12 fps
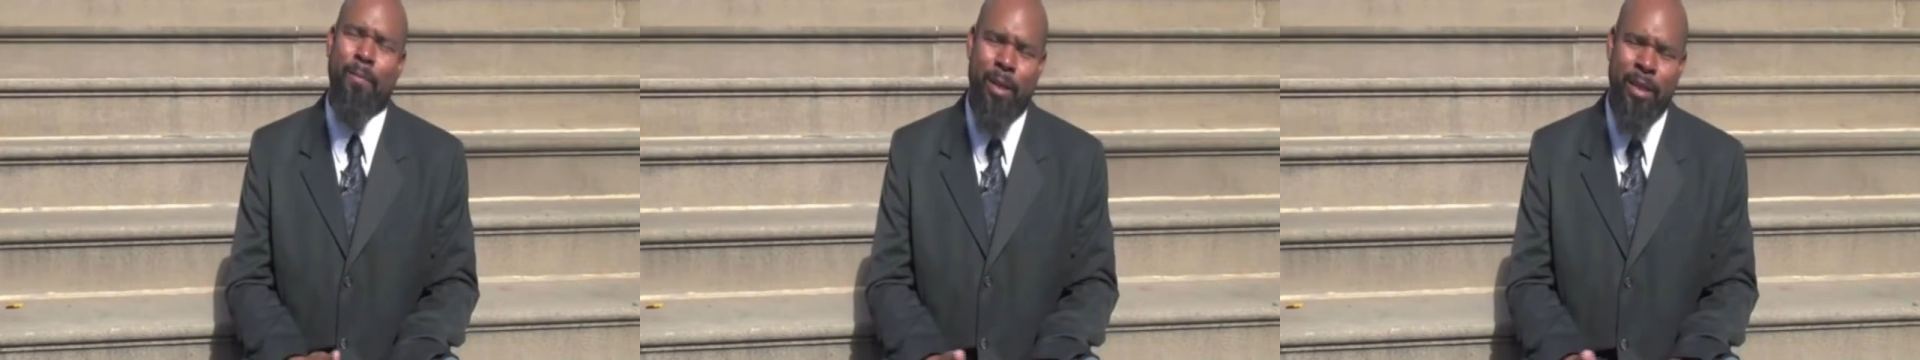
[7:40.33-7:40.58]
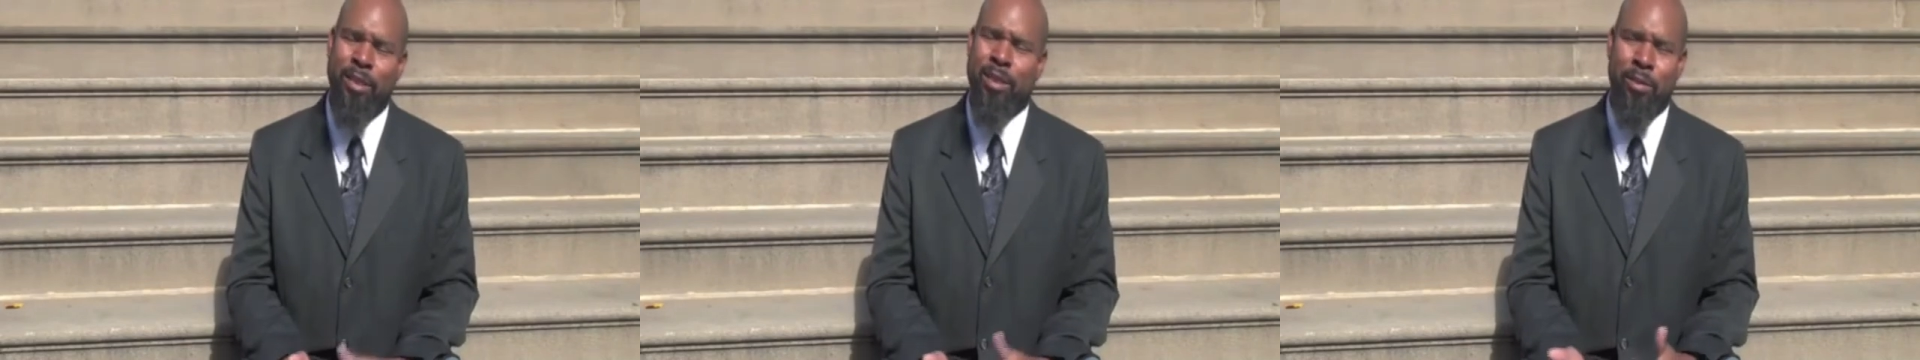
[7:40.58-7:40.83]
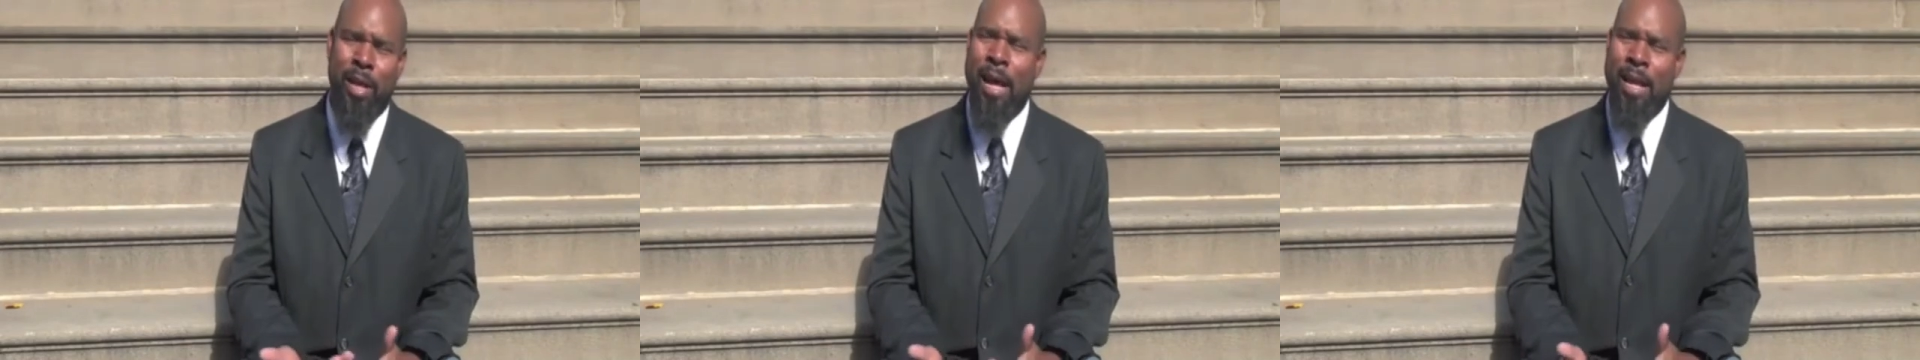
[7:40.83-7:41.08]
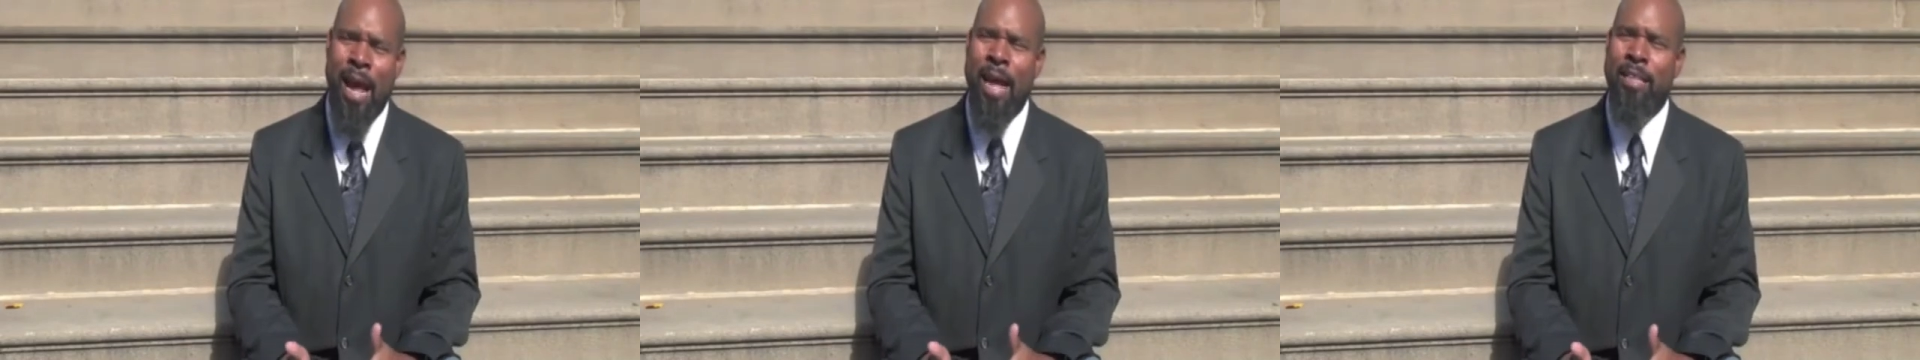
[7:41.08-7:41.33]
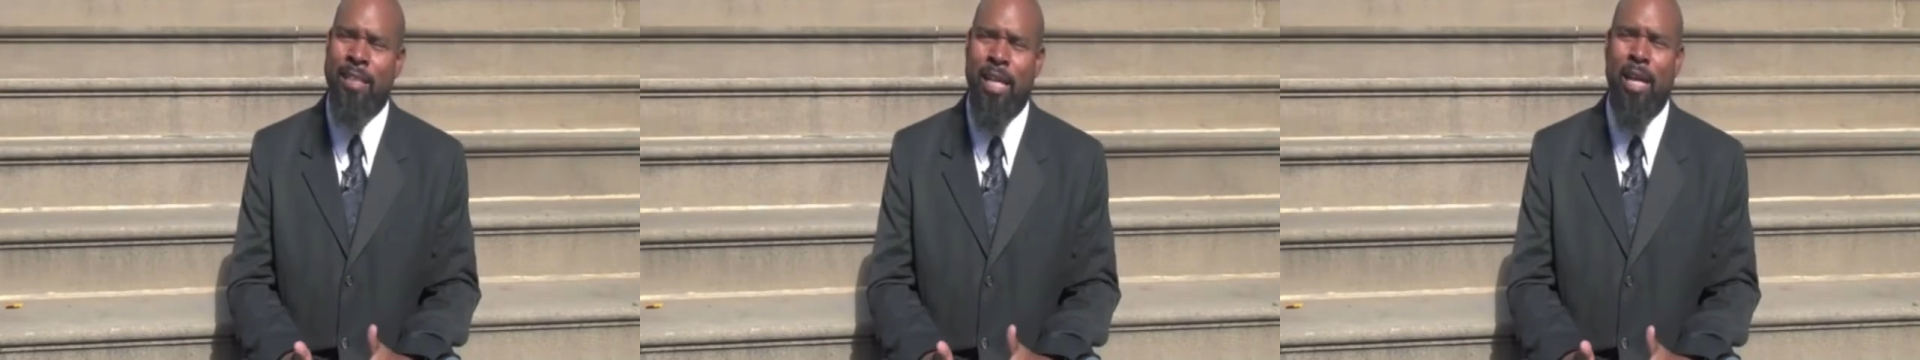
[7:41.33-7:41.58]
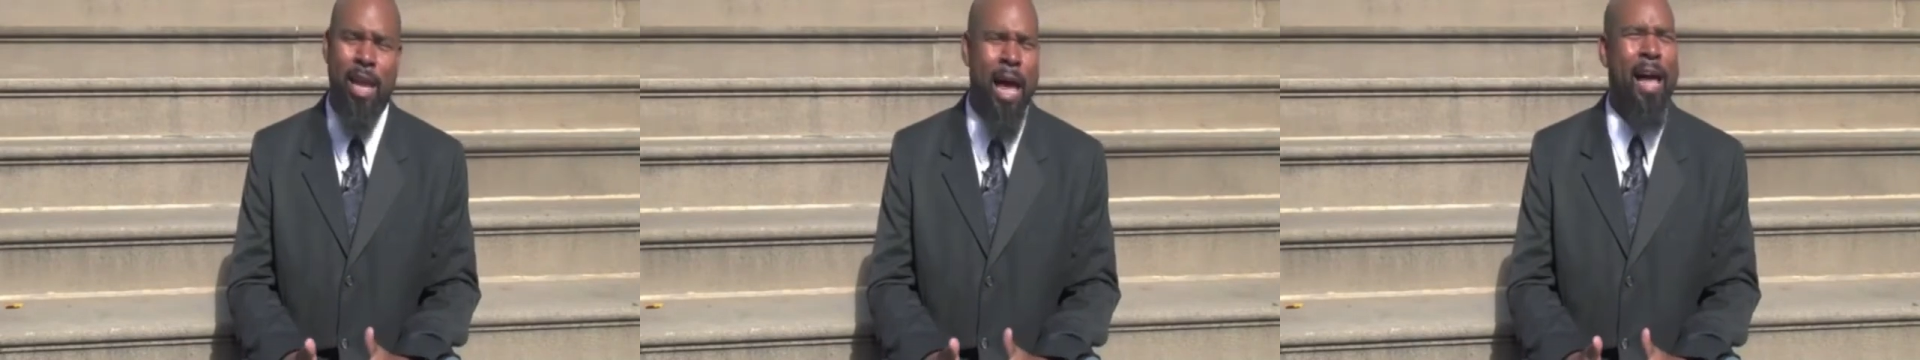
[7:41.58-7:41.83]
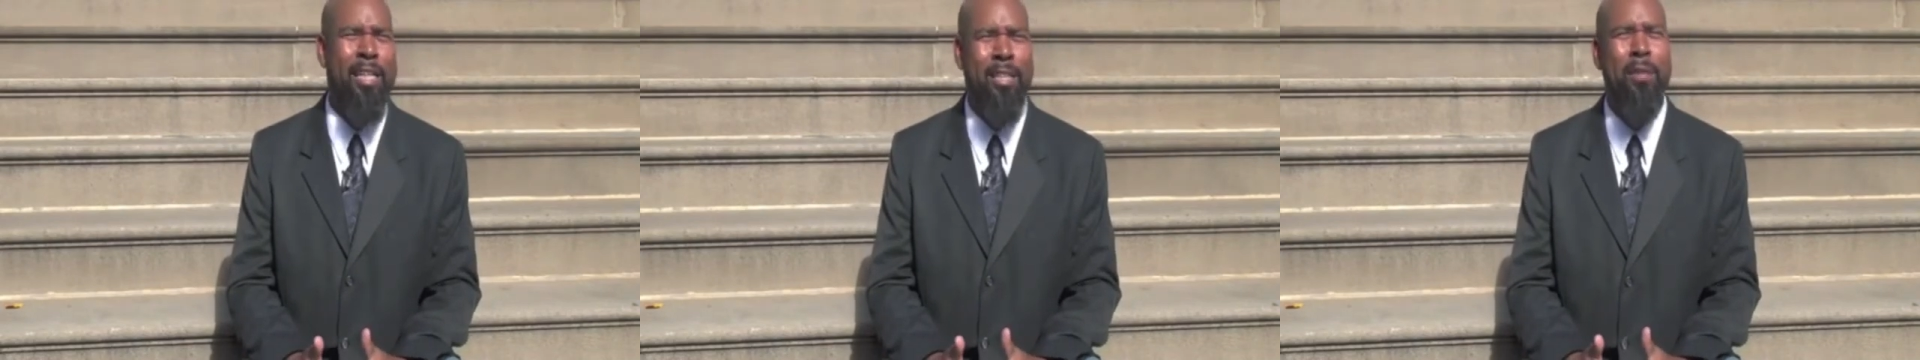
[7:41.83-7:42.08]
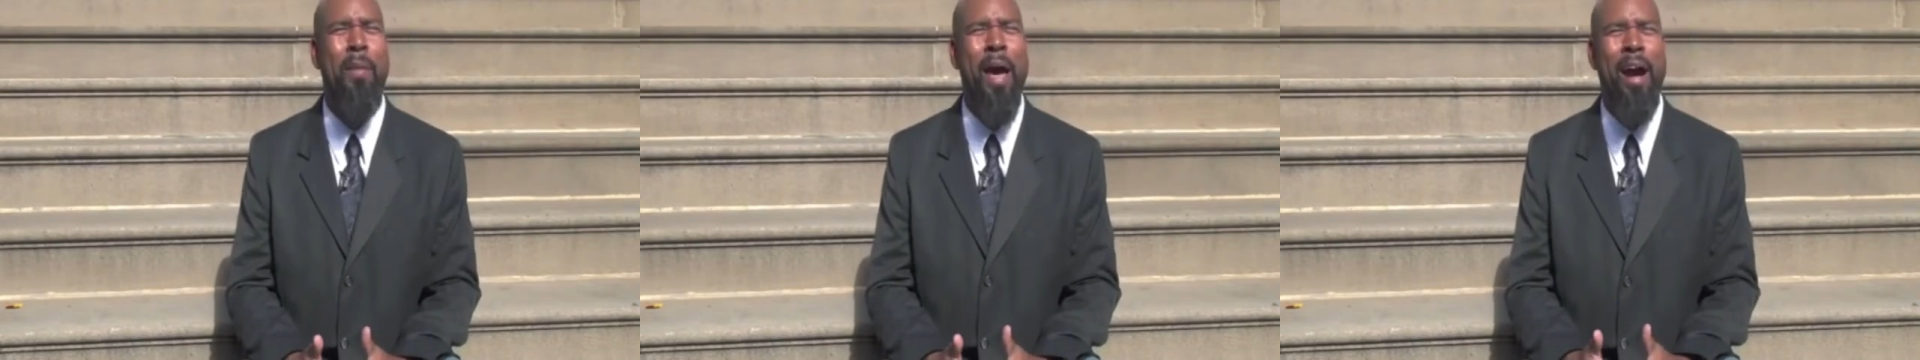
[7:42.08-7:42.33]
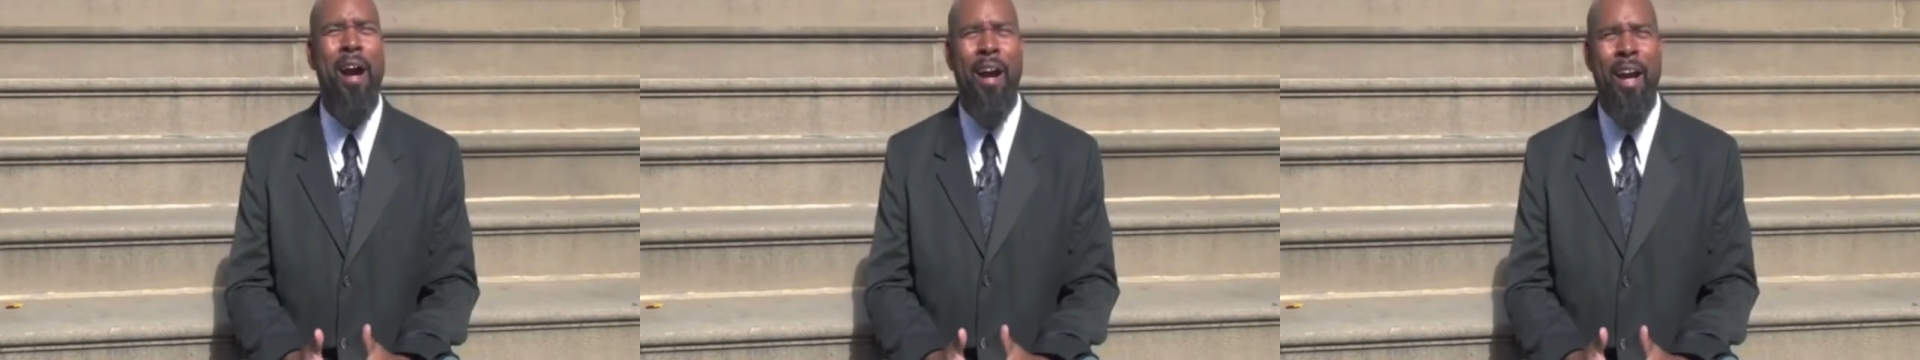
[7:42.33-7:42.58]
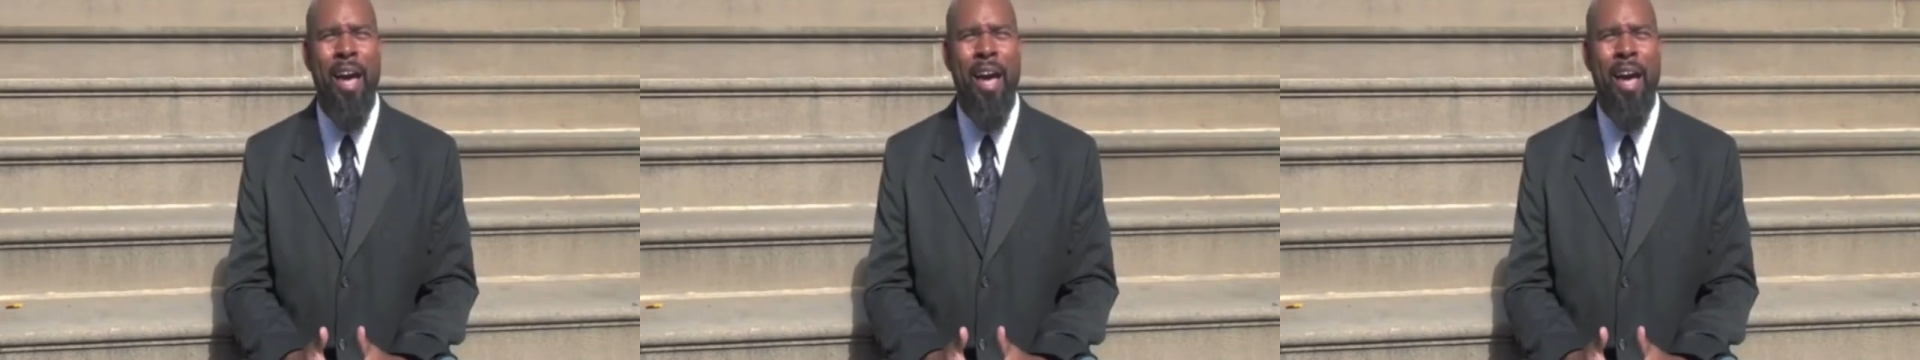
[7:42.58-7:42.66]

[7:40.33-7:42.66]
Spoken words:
And so that's a lot to bear.